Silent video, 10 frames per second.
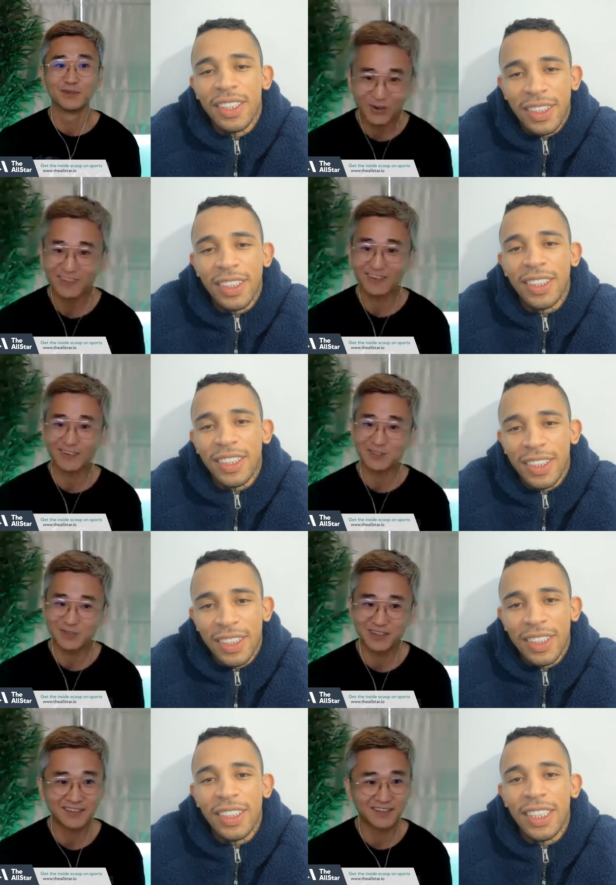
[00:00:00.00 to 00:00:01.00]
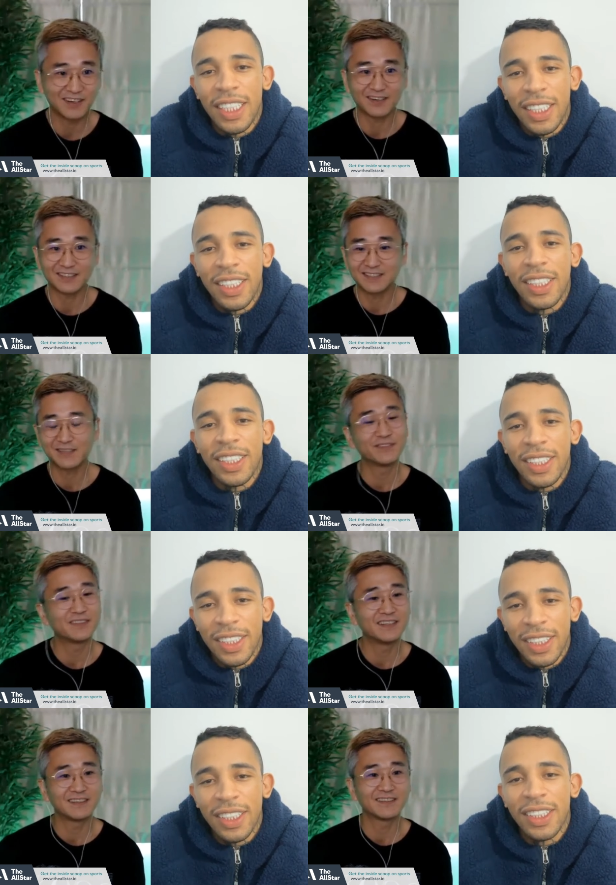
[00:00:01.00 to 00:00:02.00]
Speaker 1: Perth, Australia, August
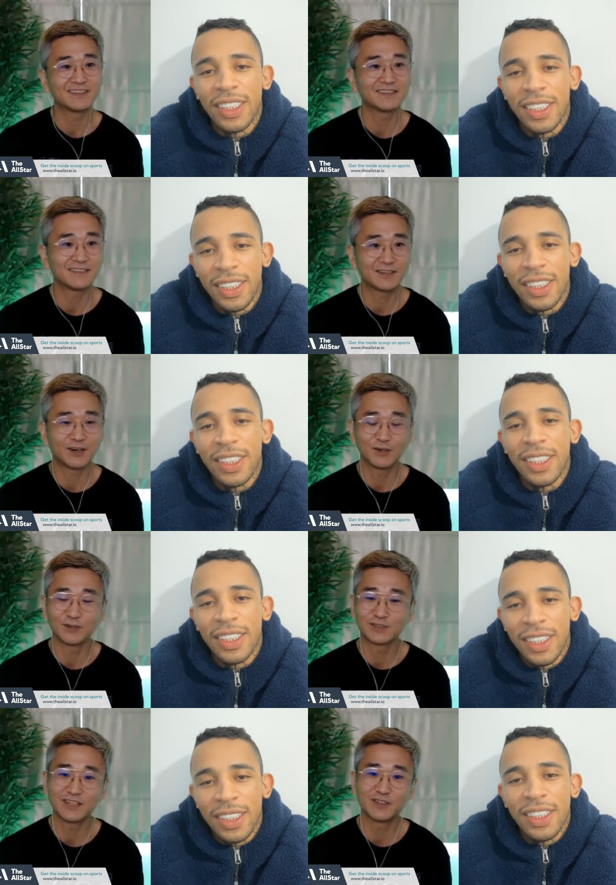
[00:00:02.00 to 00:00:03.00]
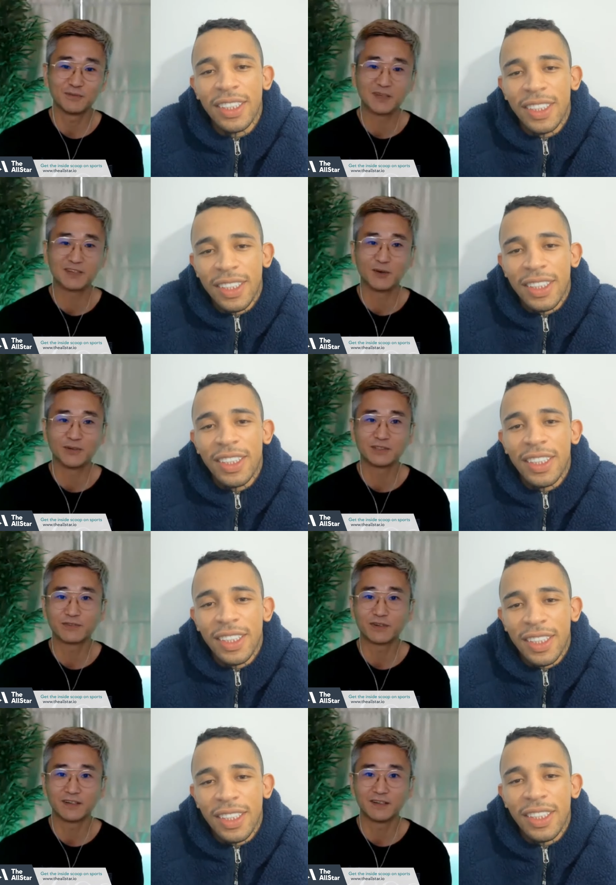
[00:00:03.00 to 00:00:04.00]
17th. Carlos, thank you, man,
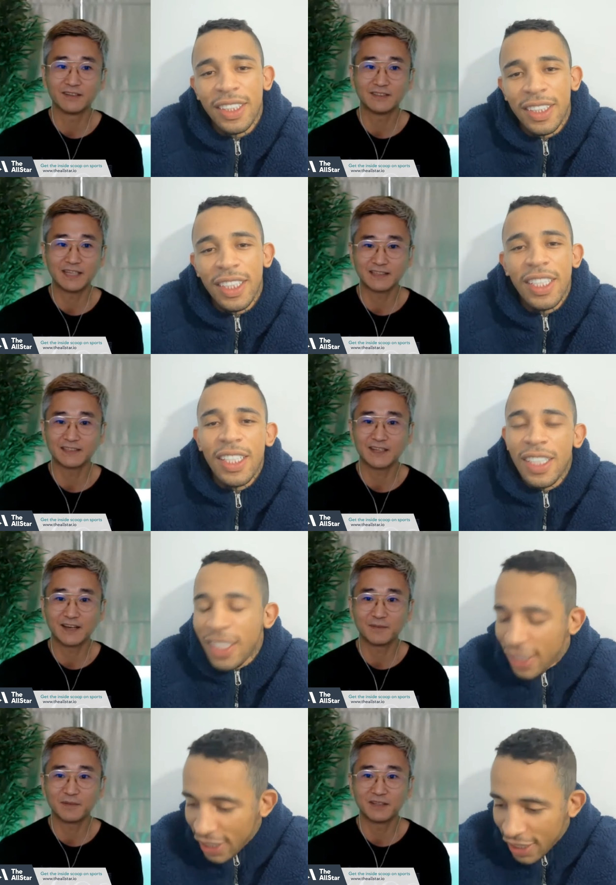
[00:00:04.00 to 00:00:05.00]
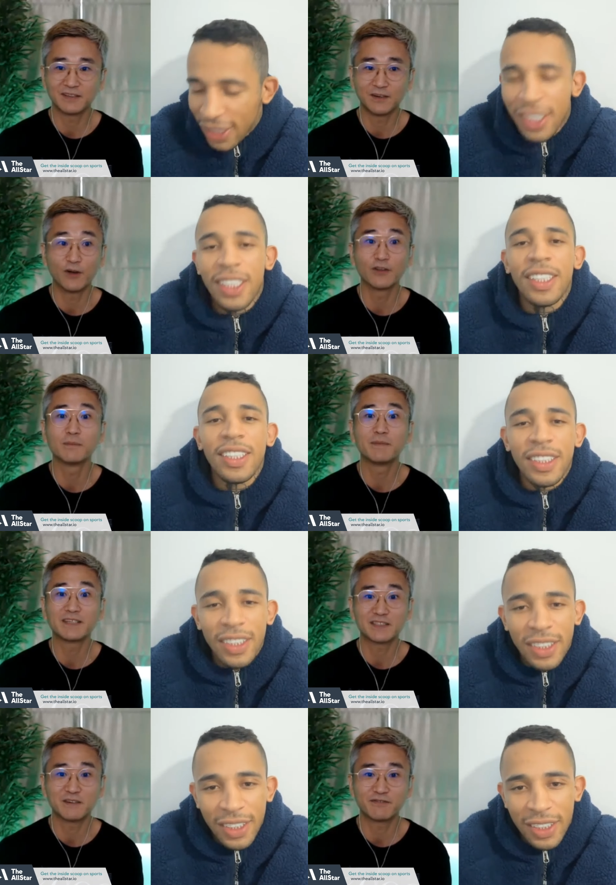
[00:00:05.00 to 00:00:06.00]
always for uh, taking the time and uh, all the
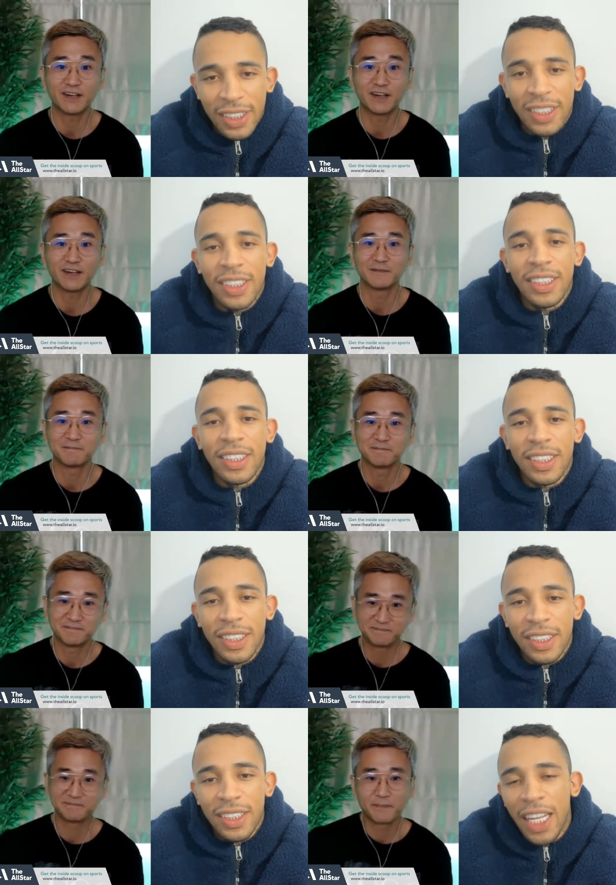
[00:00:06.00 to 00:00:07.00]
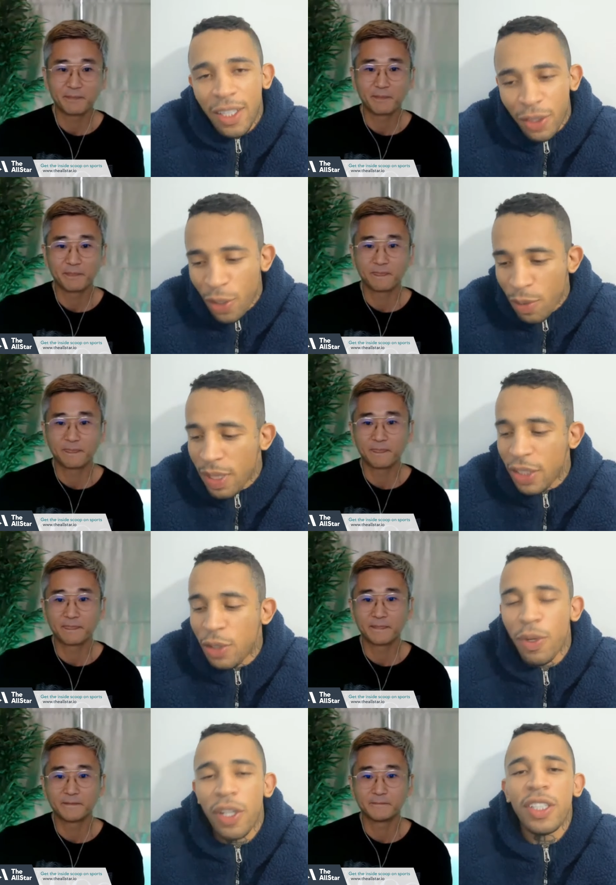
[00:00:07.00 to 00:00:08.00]
best in the fight. thank you so much,
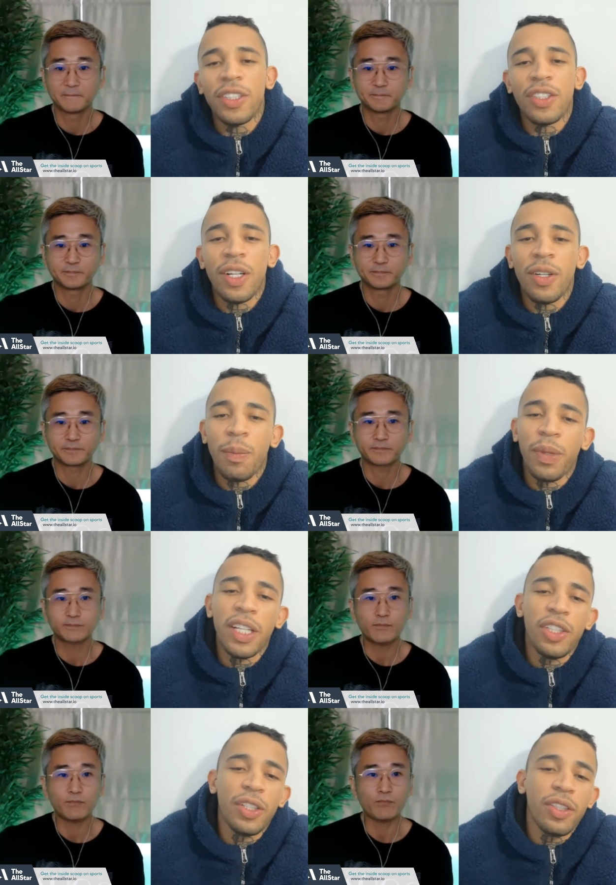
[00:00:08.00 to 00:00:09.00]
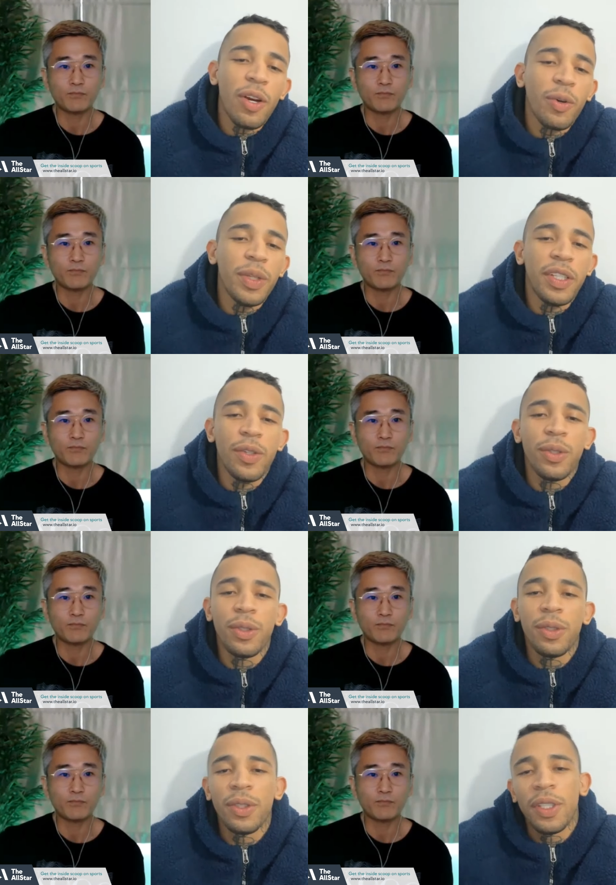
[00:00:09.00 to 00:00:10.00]
brother. It's our pleasure talk with
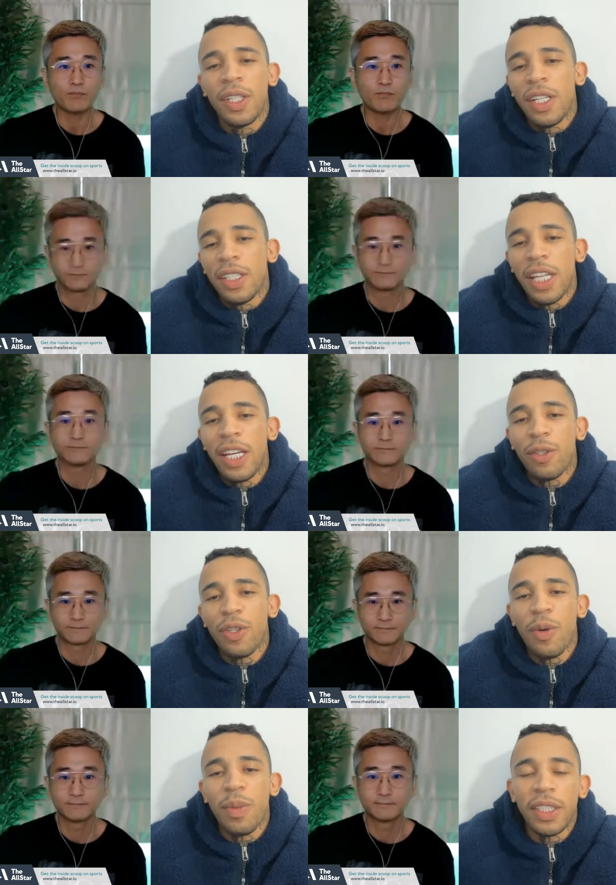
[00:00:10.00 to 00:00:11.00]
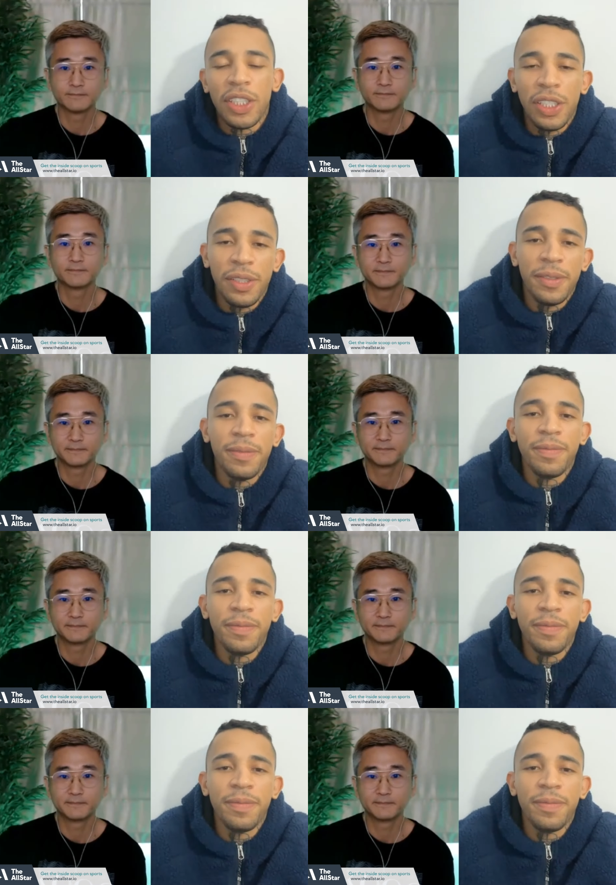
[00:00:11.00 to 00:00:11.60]
you. Thank you so much.